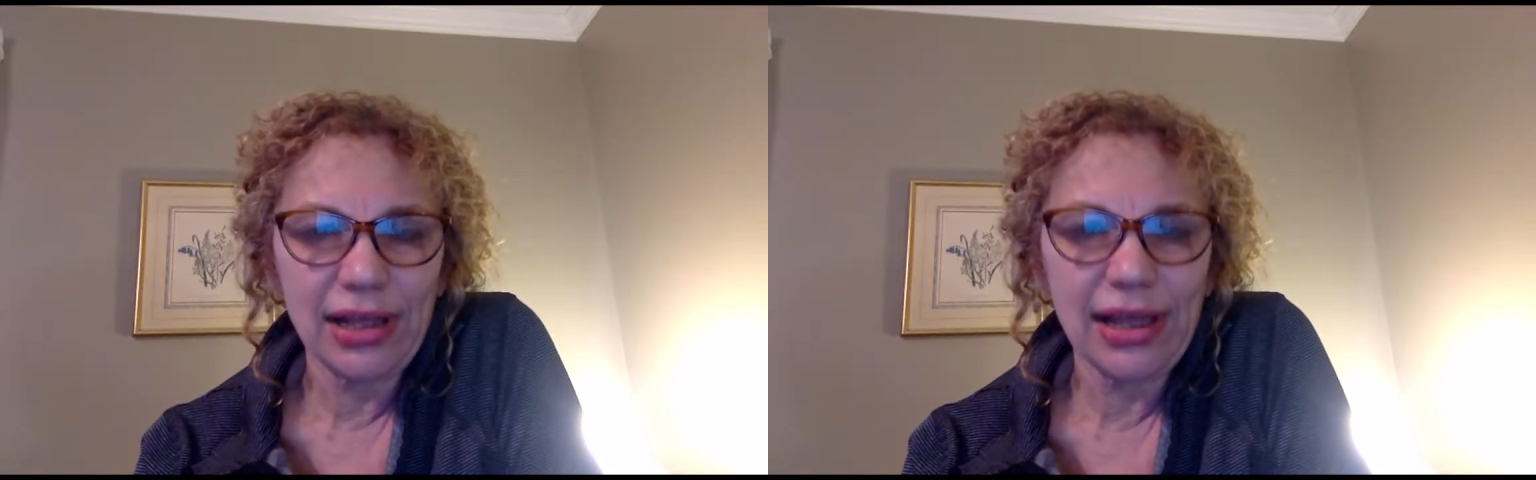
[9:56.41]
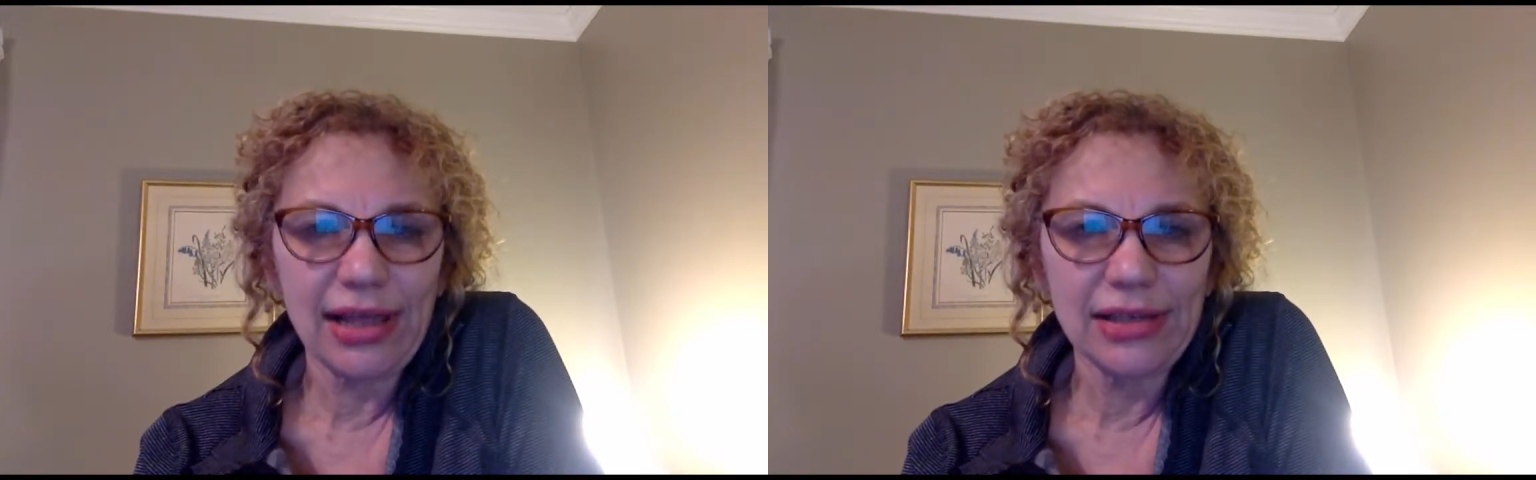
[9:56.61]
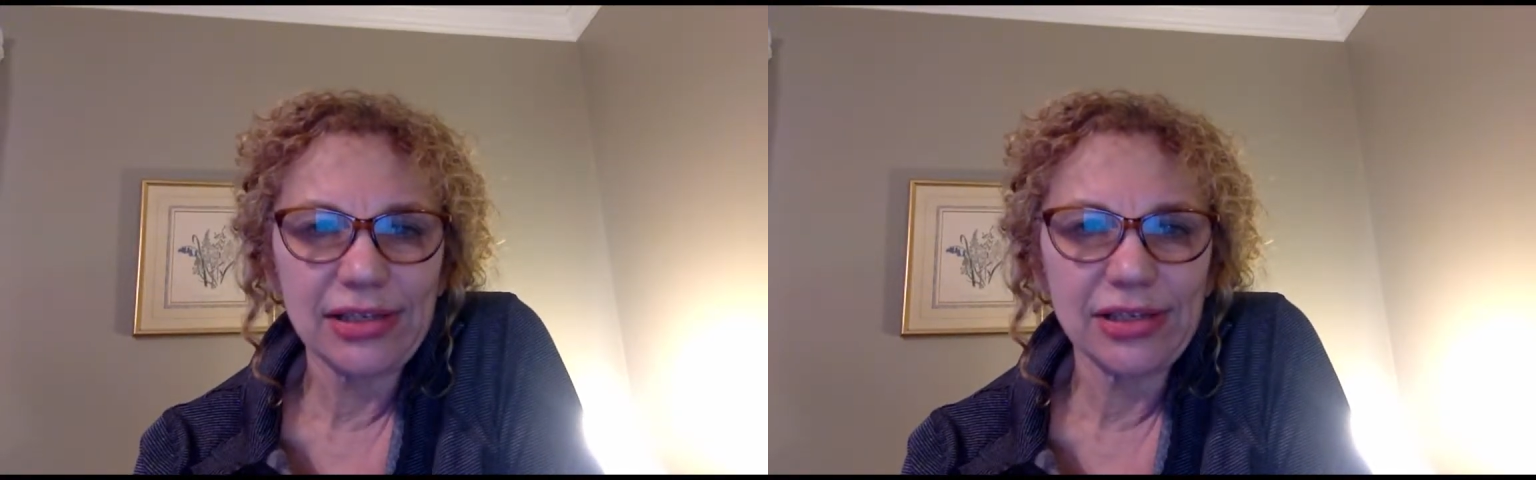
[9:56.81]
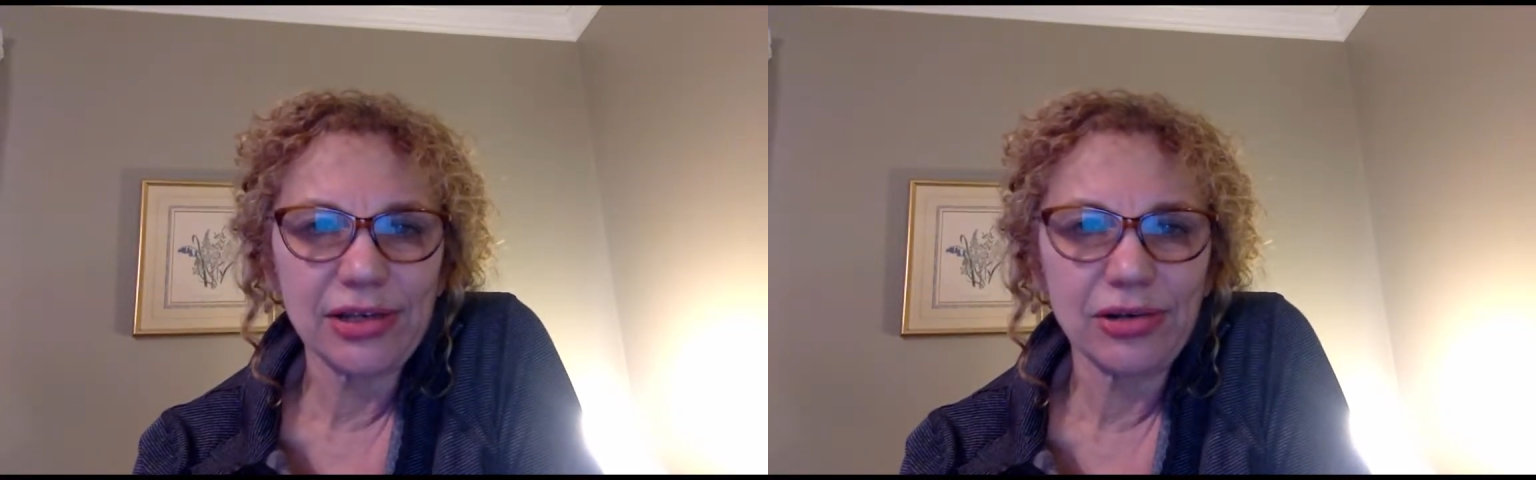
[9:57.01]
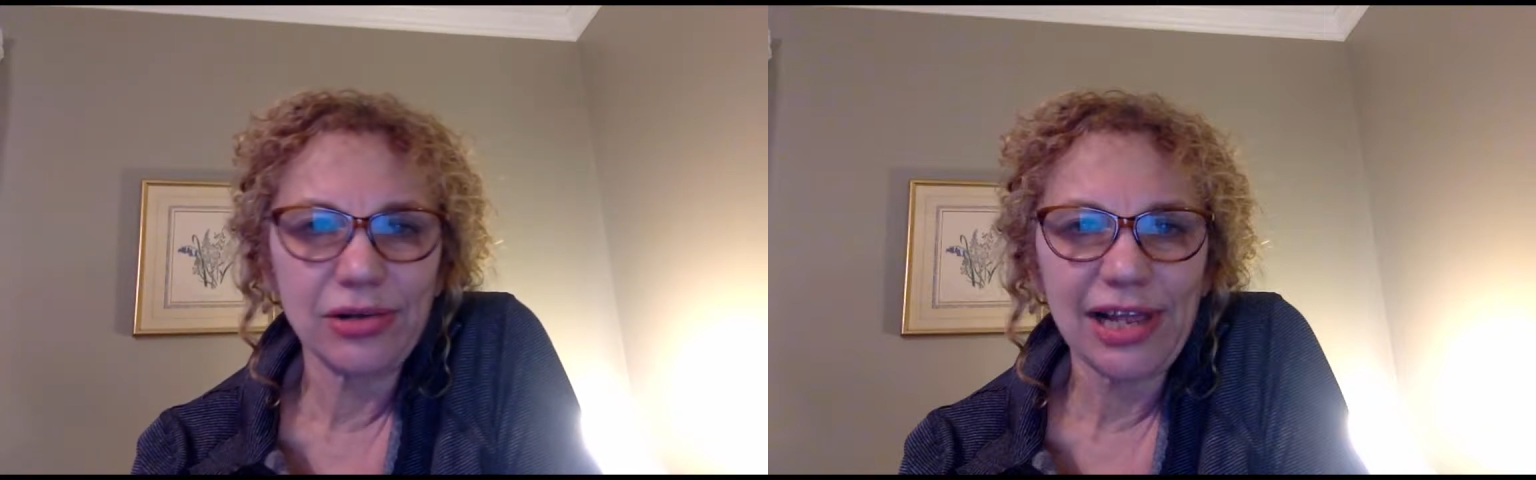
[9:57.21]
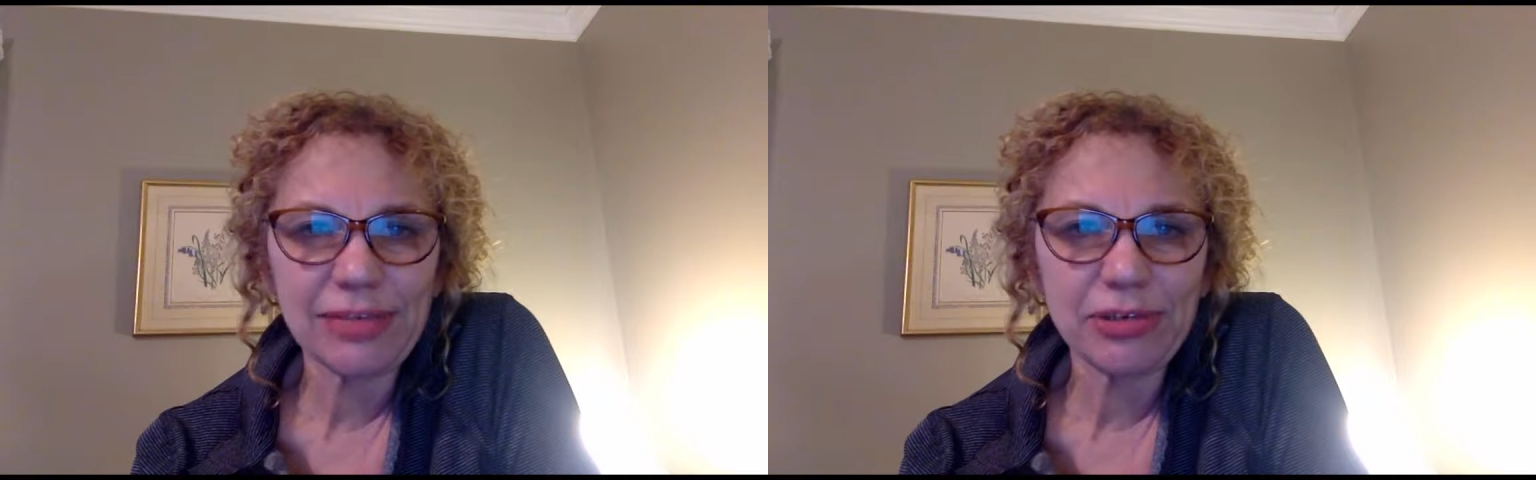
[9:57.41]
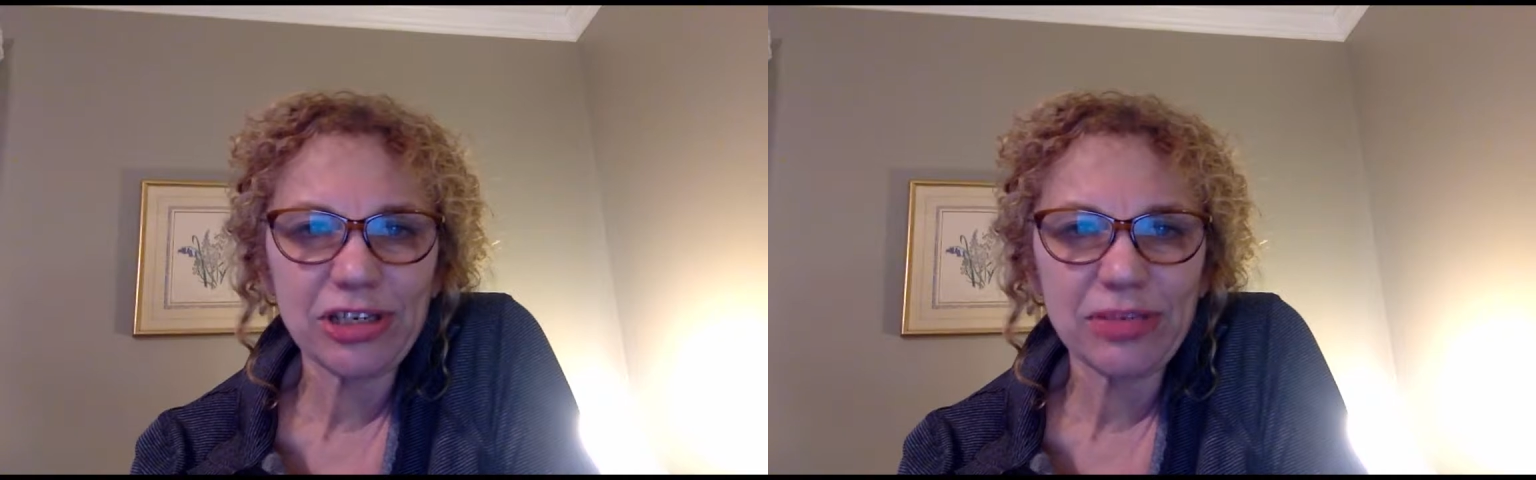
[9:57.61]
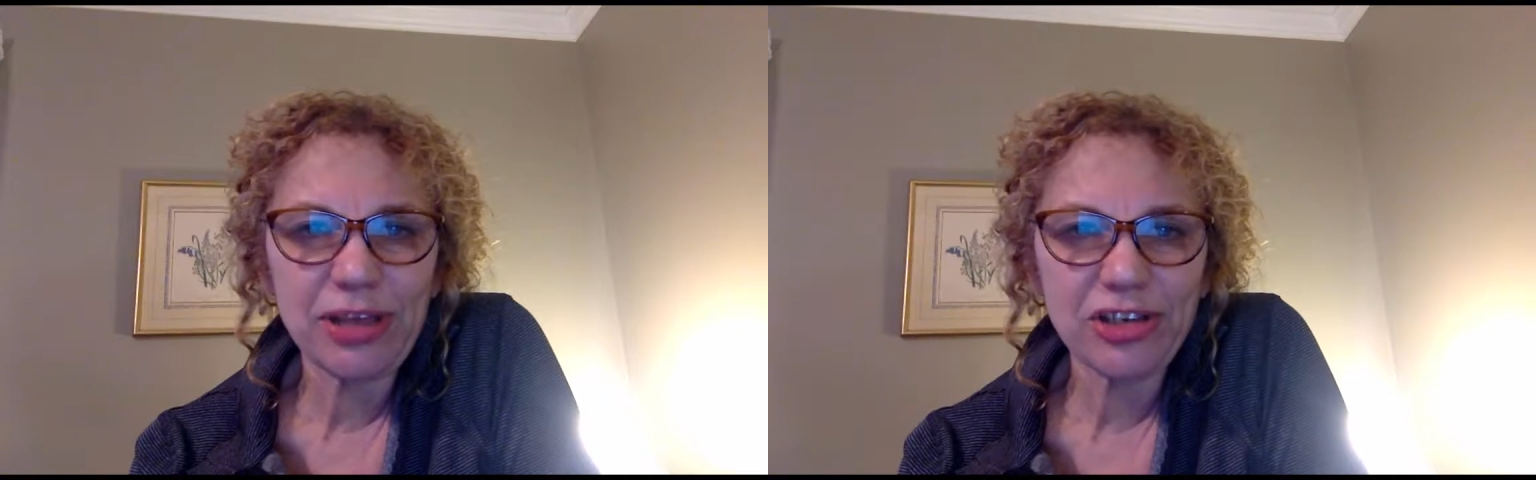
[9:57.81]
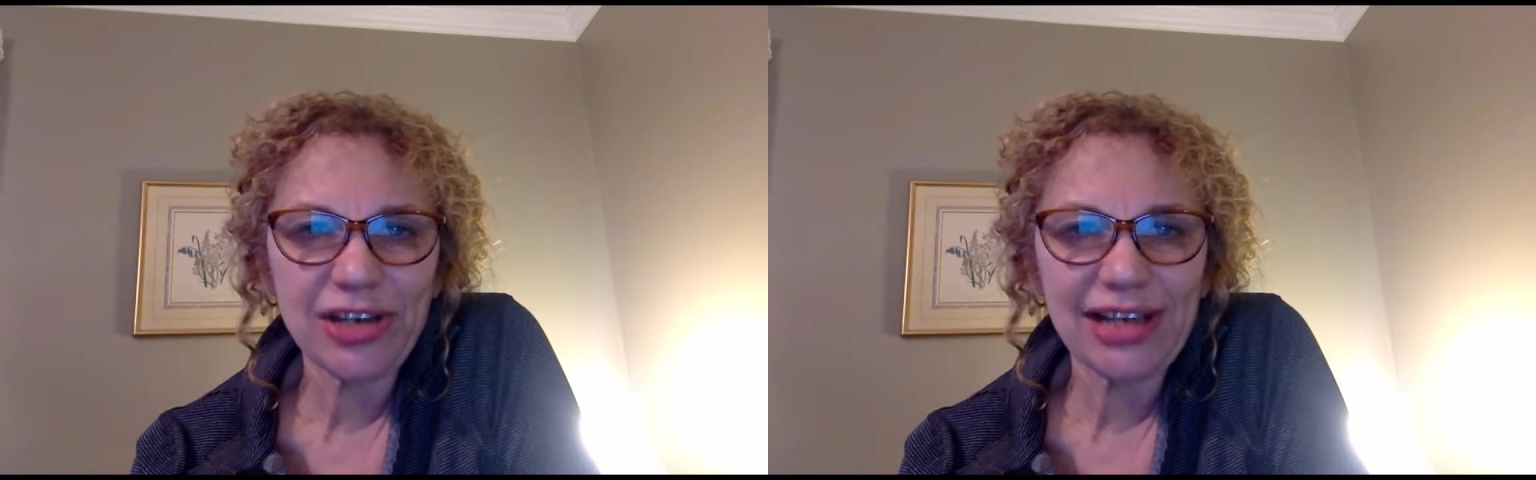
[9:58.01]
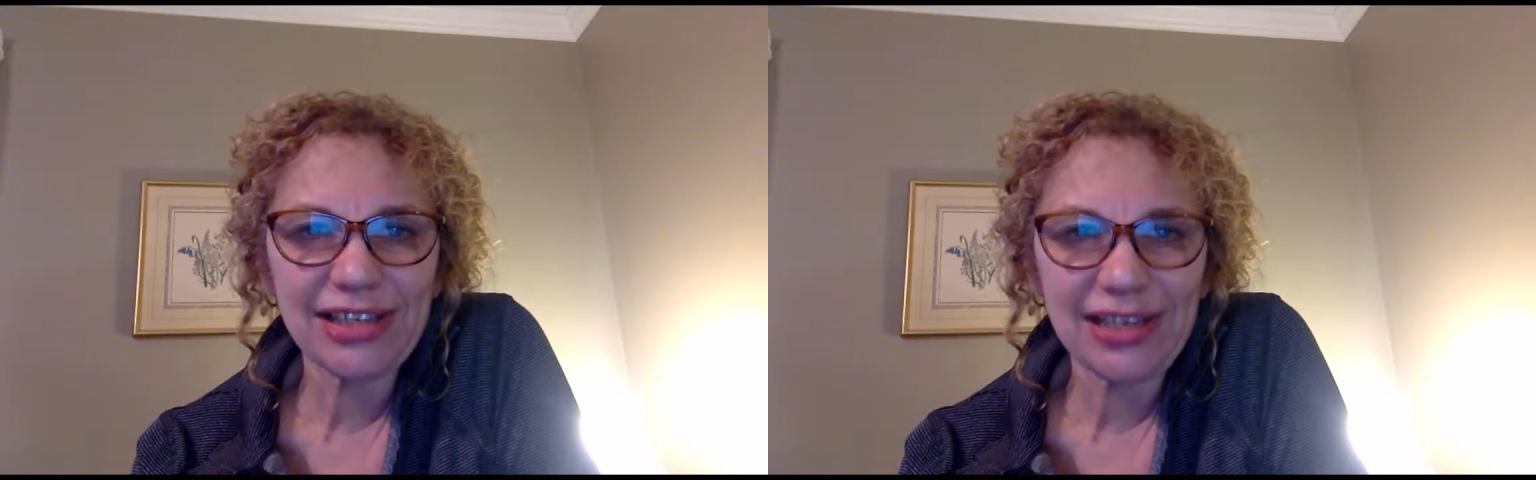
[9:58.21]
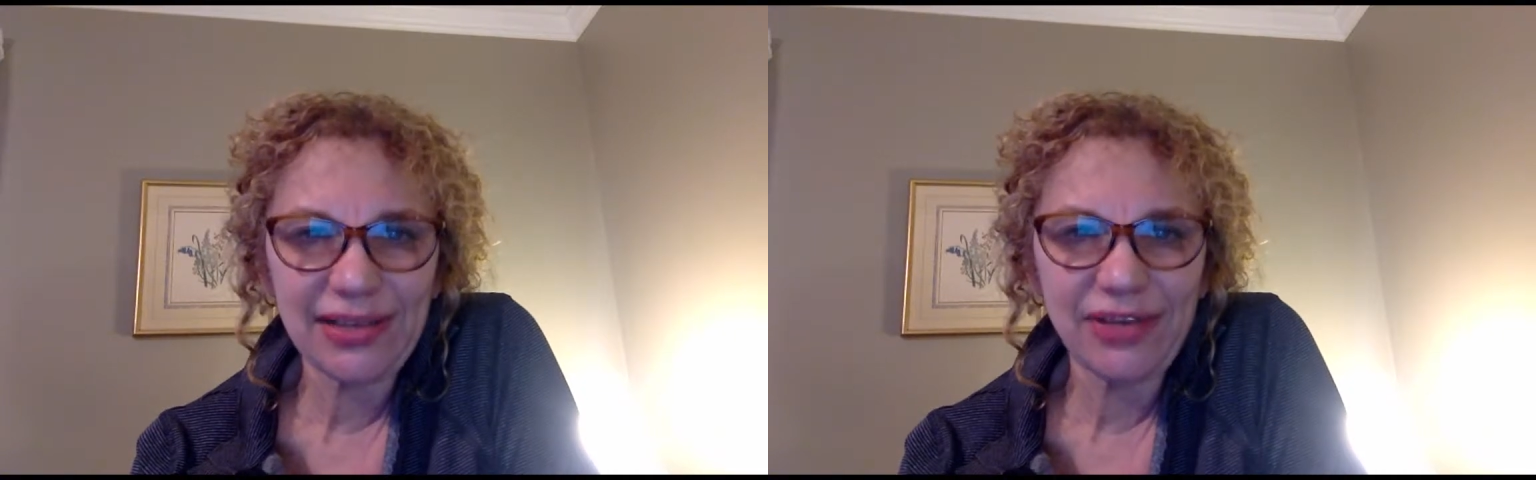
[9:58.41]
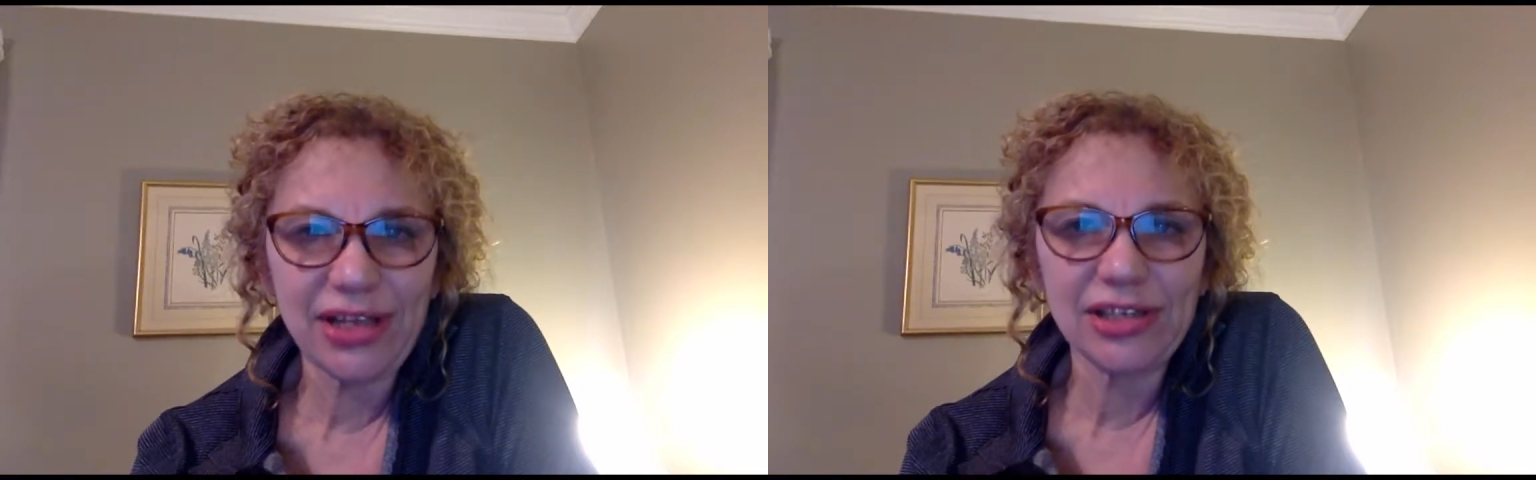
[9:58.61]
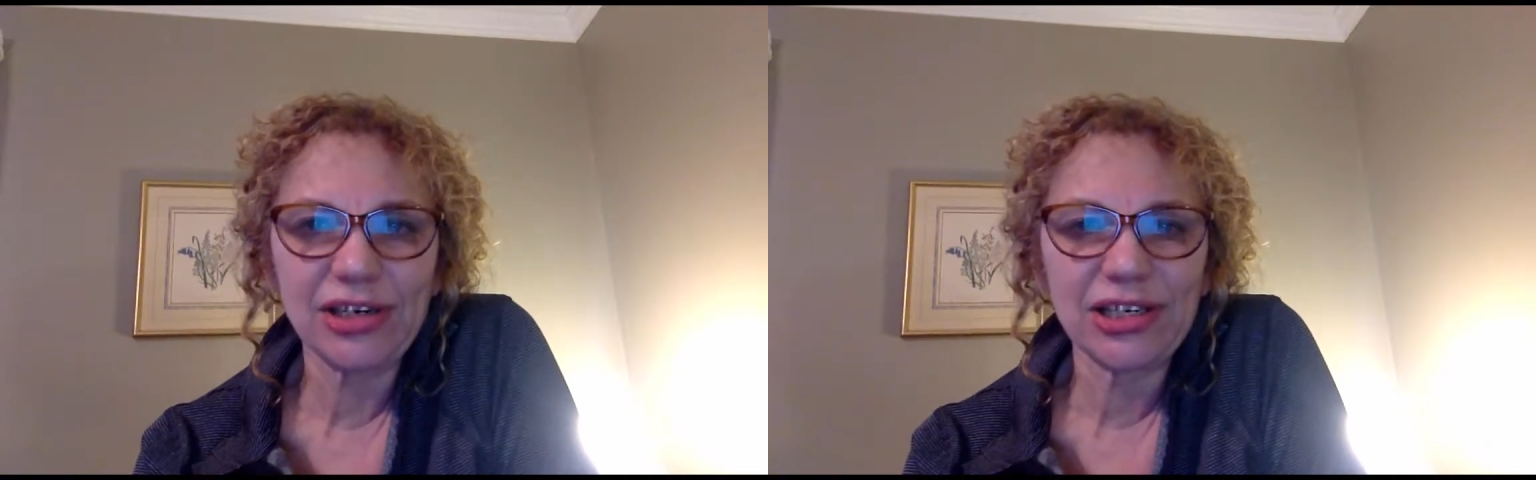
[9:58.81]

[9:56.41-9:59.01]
And so class participation activities